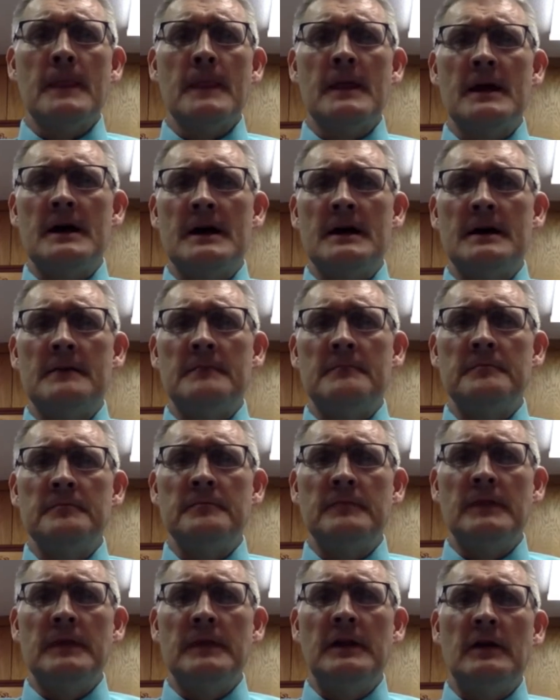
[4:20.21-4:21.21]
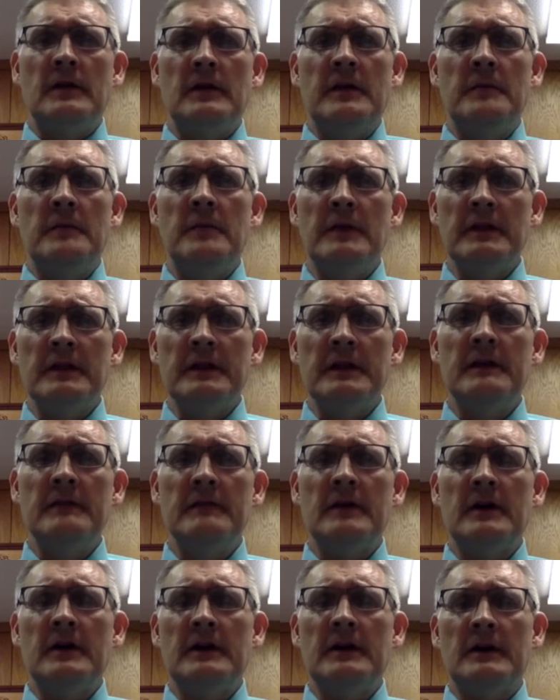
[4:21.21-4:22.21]
the ability of
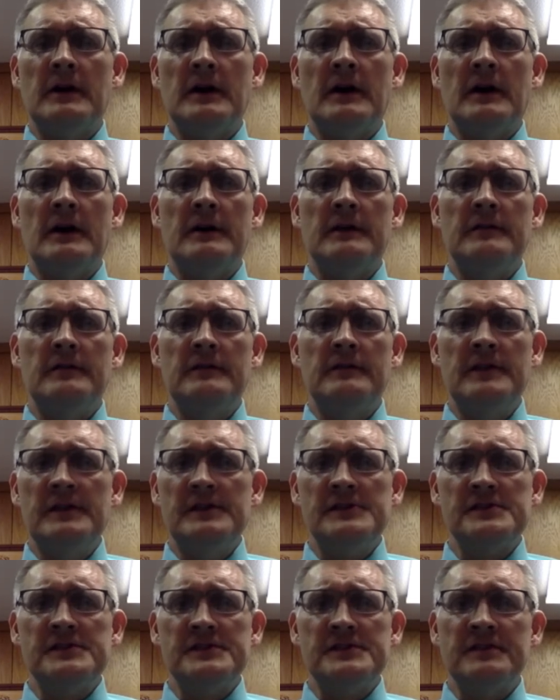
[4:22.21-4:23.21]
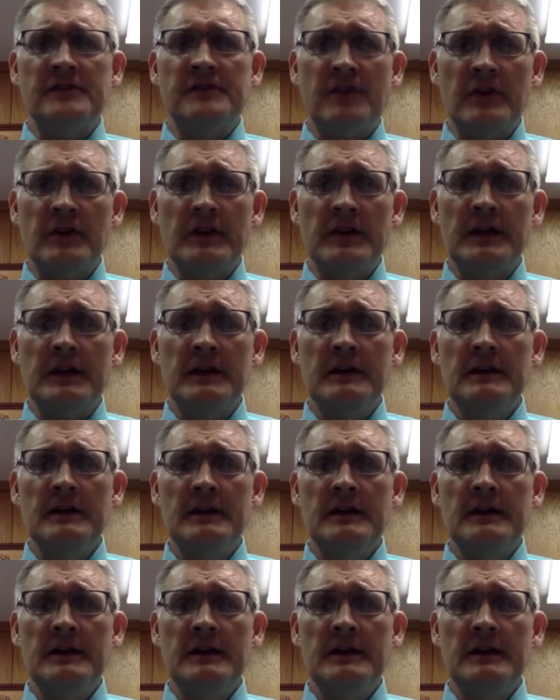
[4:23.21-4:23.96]
our teachers internally,